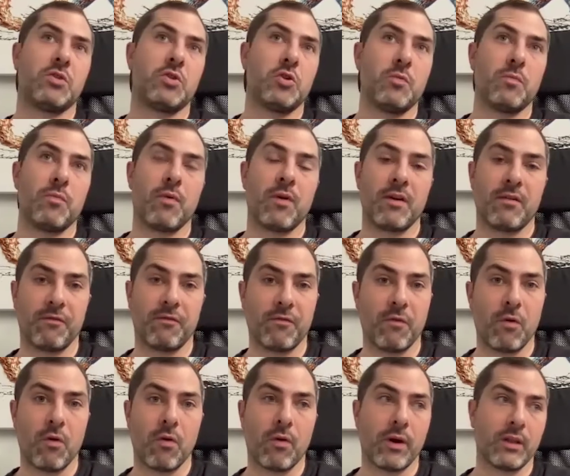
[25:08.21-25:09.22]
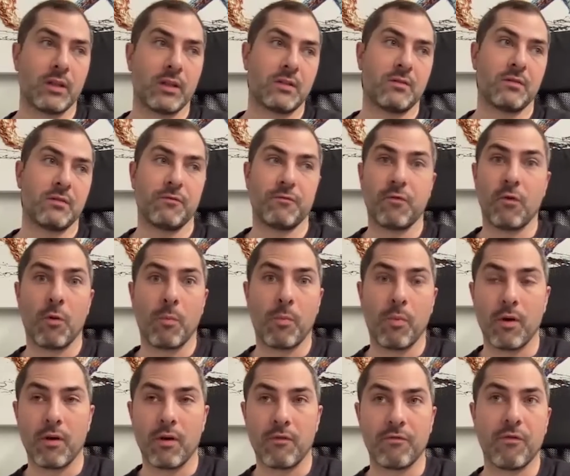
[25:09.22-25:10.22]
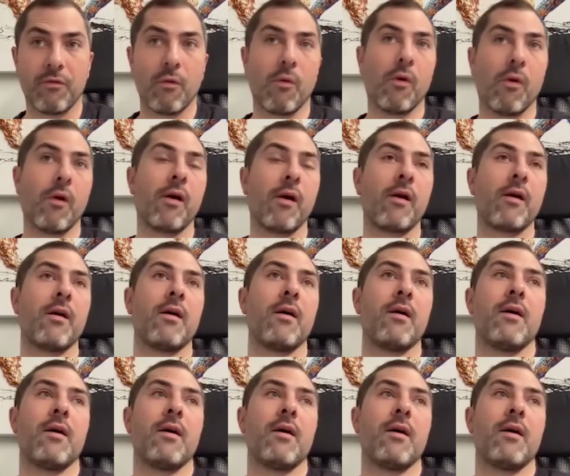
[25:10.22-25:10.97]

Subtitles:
2.4, it's 4.4.